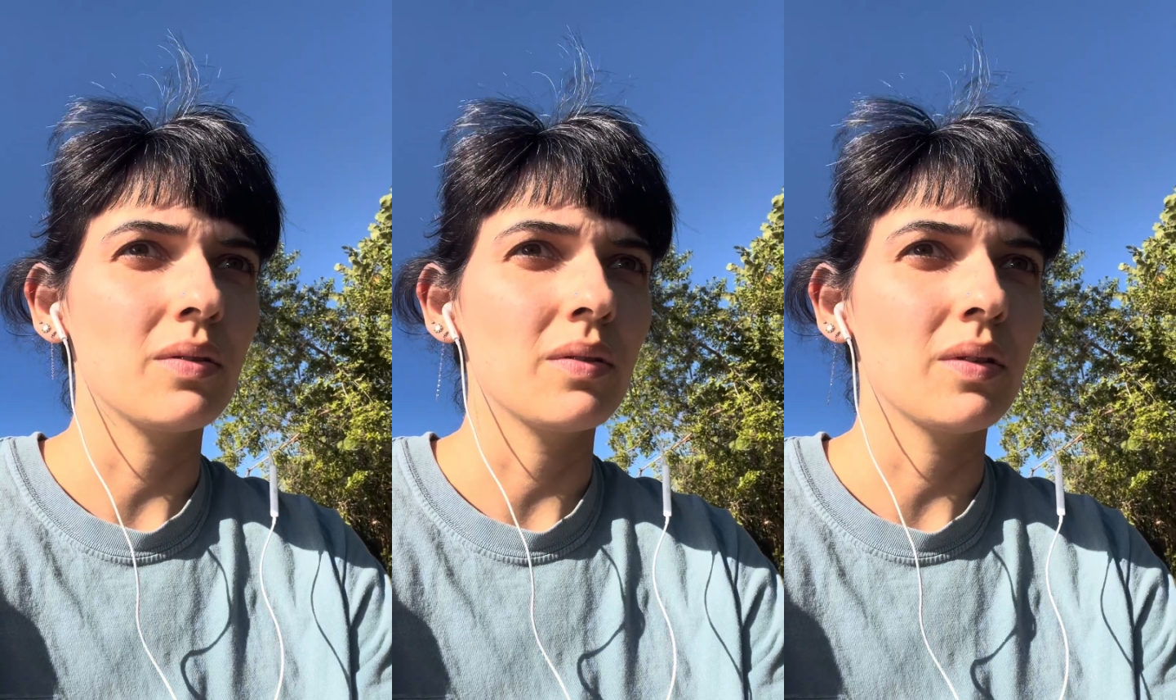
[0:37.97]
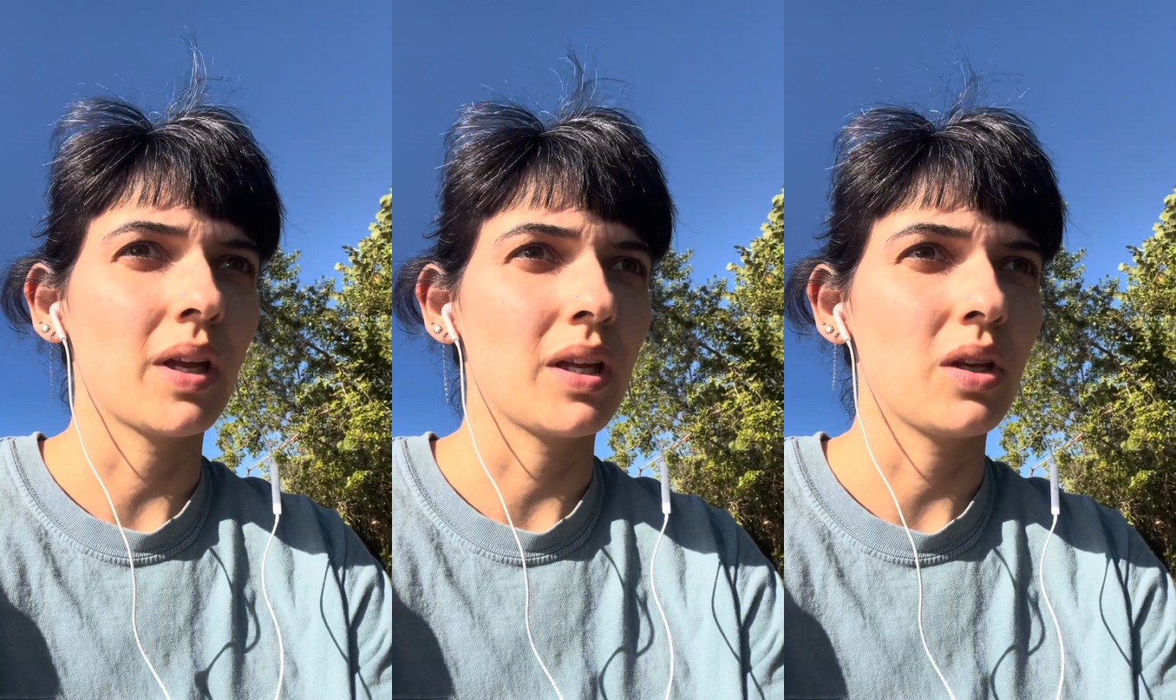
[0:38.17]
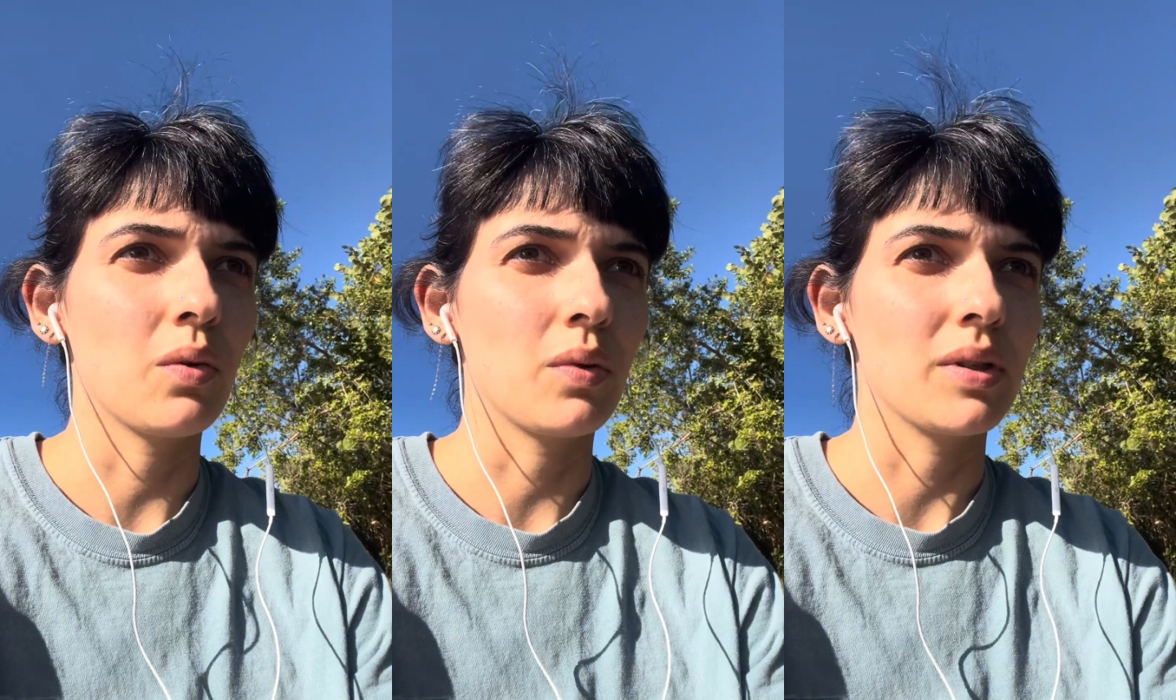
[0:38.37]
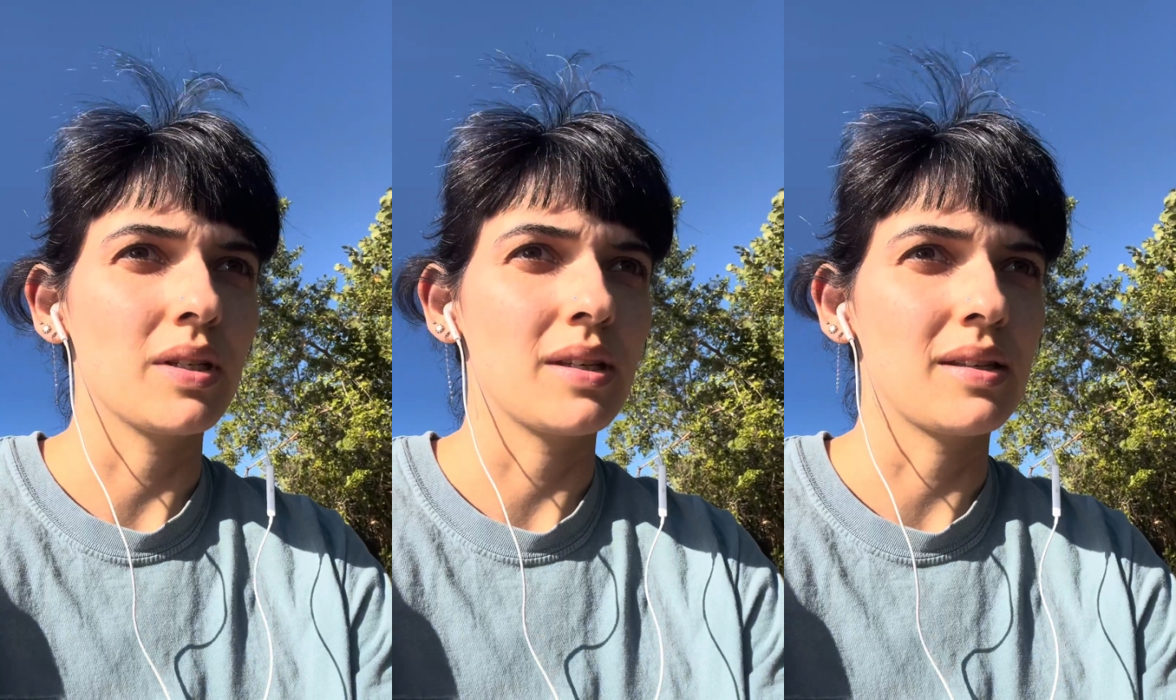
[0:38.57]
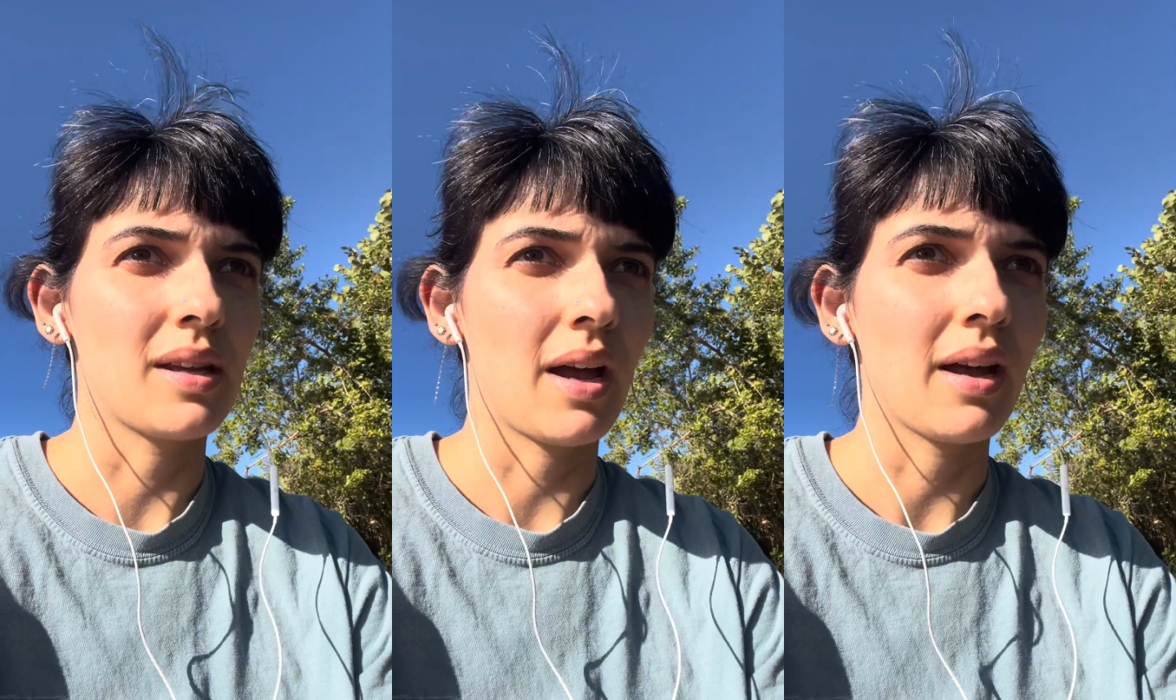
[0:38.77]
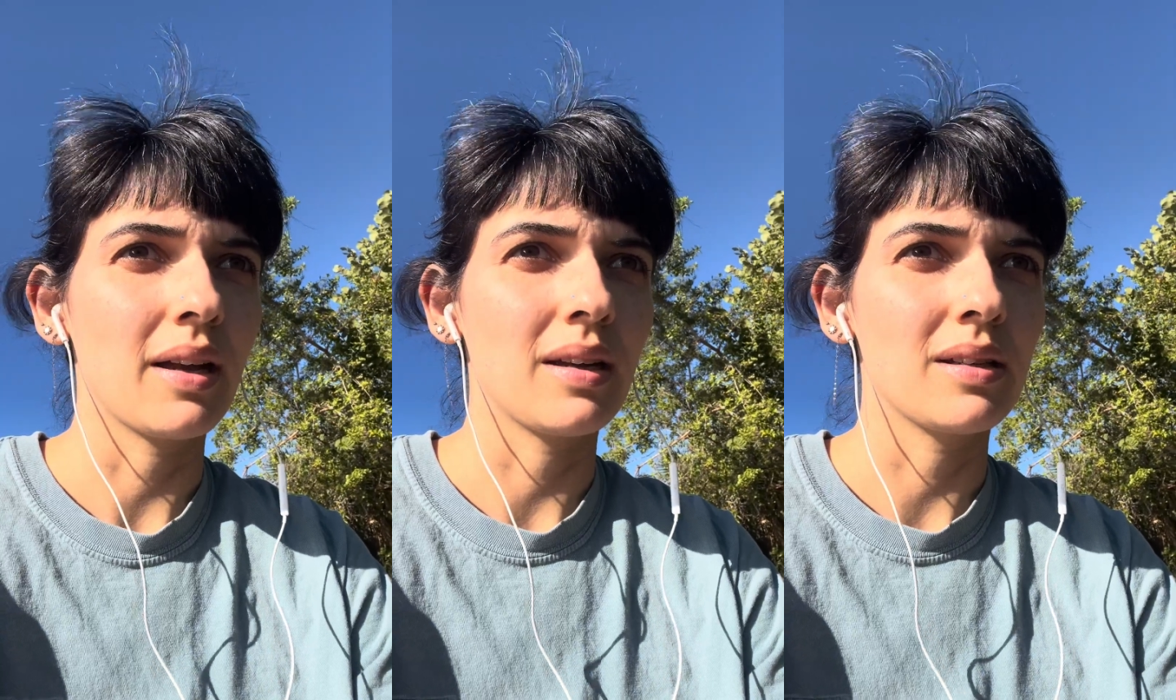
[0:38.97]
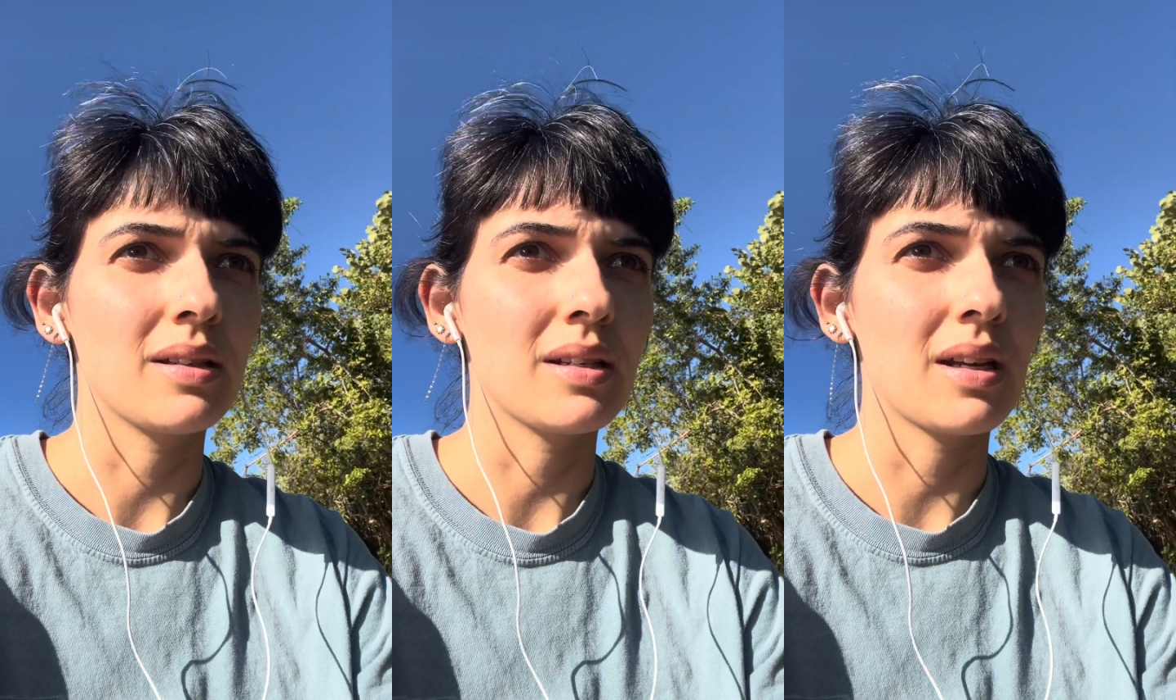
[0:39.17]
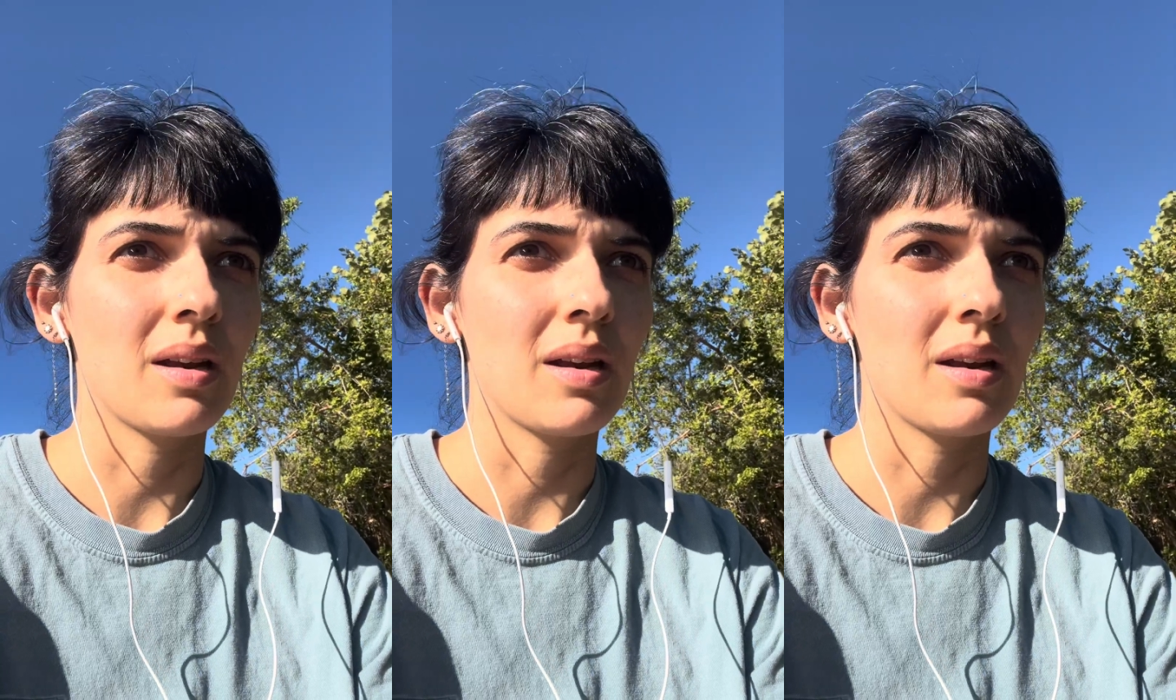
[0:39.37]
like you were designed